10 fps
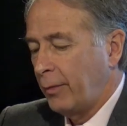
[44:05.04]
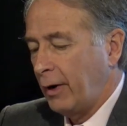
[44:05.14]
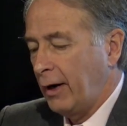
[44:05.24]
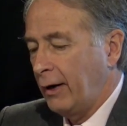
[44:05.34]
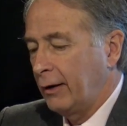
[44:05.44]

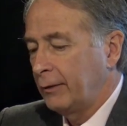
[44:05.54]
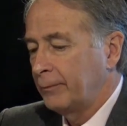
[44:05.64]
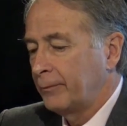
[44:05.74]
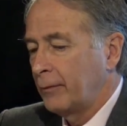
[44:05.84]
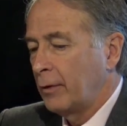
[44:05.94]
by
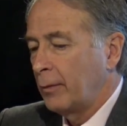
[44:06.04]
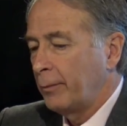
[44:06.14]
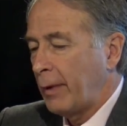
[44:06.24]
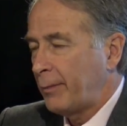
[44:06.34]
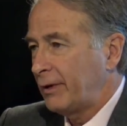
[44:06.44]

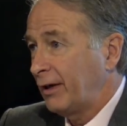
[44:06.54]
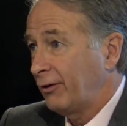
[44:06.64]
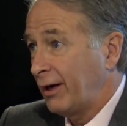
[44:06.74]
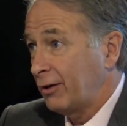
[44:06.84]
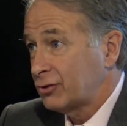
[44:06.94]
mapping
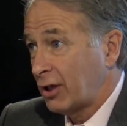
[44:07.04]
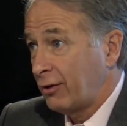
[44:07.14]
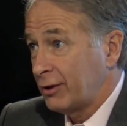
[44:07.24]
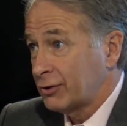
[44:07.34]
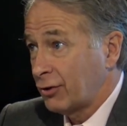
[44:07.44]
out how
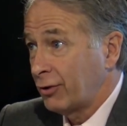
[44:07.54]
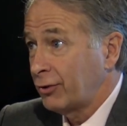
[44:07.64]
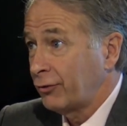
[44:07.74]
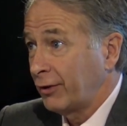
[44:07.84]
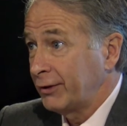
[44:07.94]
charities are
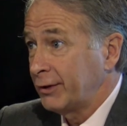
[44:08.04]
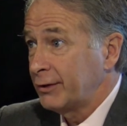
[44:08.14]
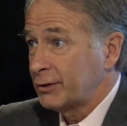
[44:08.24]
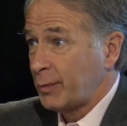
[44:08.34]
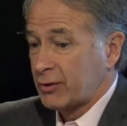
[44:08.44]
underfunded,
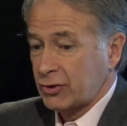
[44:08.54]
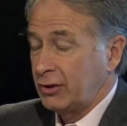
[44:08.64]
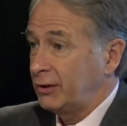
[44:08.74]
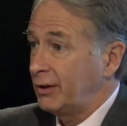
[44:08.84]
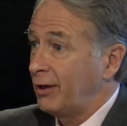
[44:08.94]

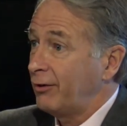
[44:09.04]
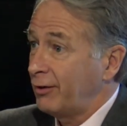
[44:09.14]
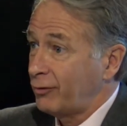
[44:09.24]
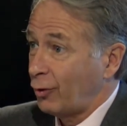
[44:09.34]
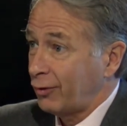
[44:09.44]
especially in the area
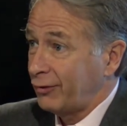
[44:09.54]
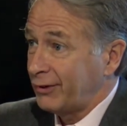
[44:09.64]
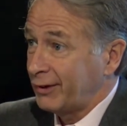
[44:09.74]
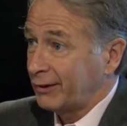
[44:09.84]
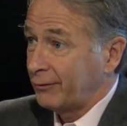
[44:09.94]
of core funding.